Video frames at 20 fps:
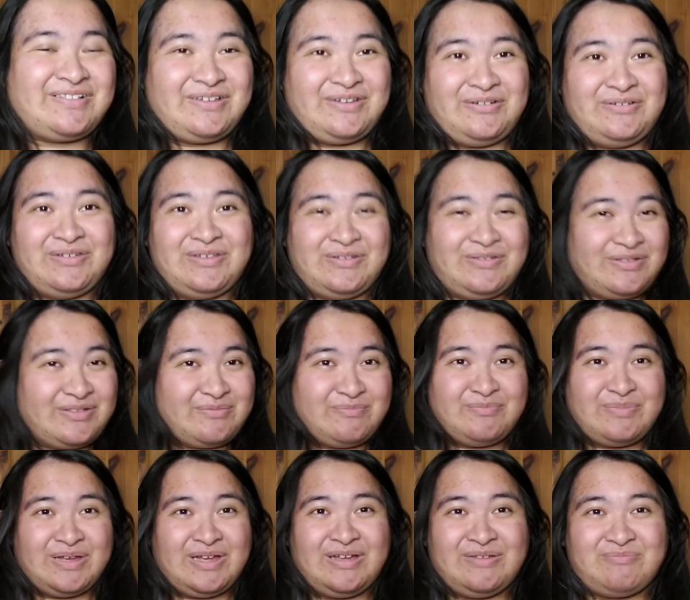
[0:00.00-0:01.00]
so it was
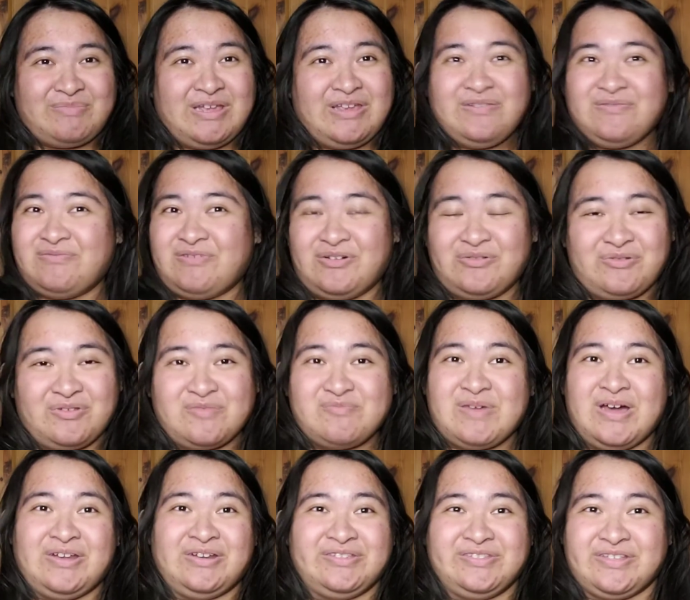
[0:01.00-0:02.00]
my phone was
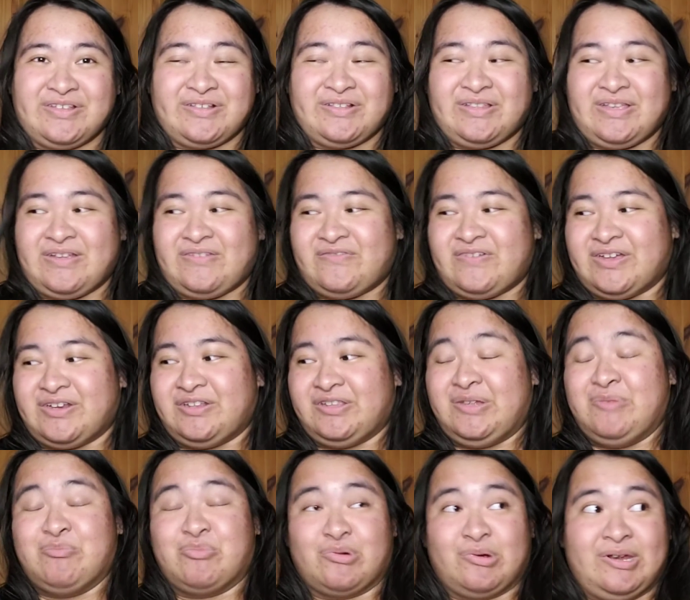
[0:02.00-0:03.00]
bound to just like
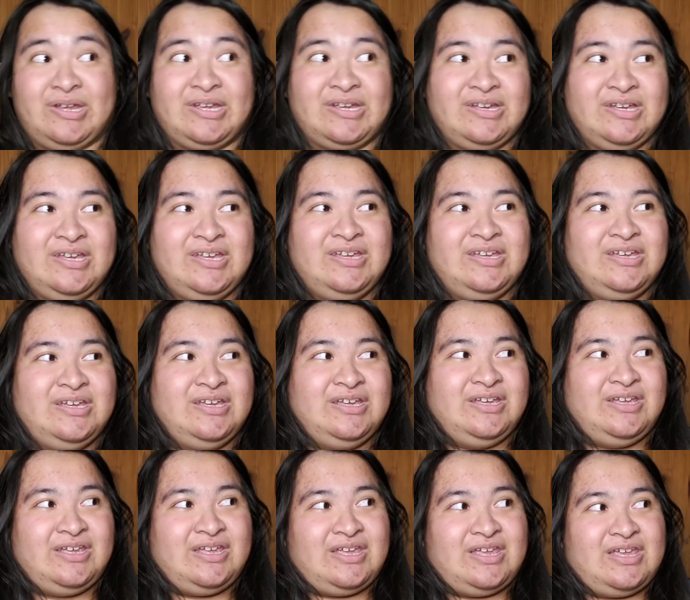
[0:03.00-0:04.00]
finally brick,
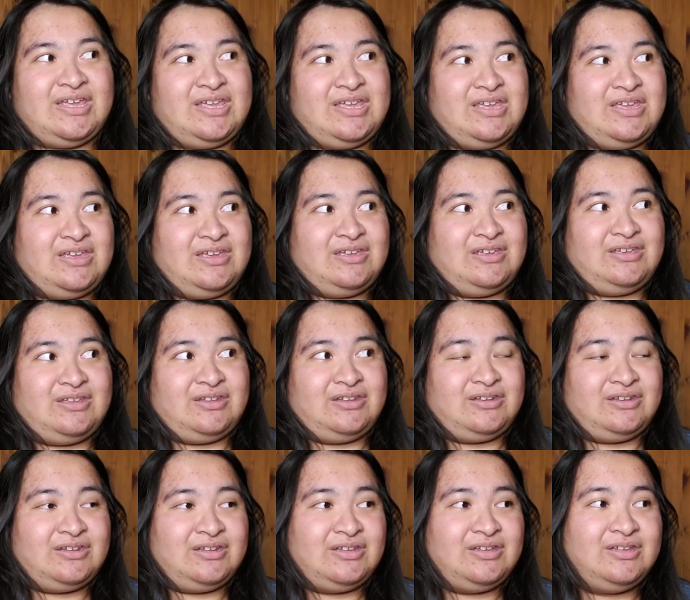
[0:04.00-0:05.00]

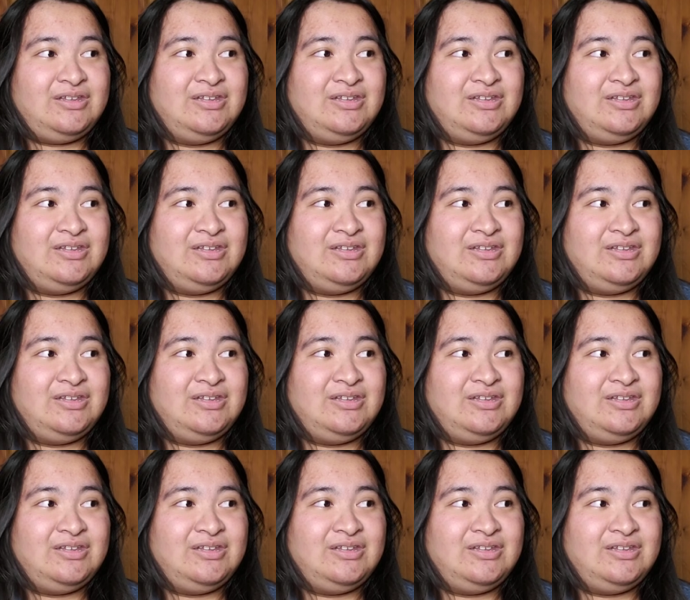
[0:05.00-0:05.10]
and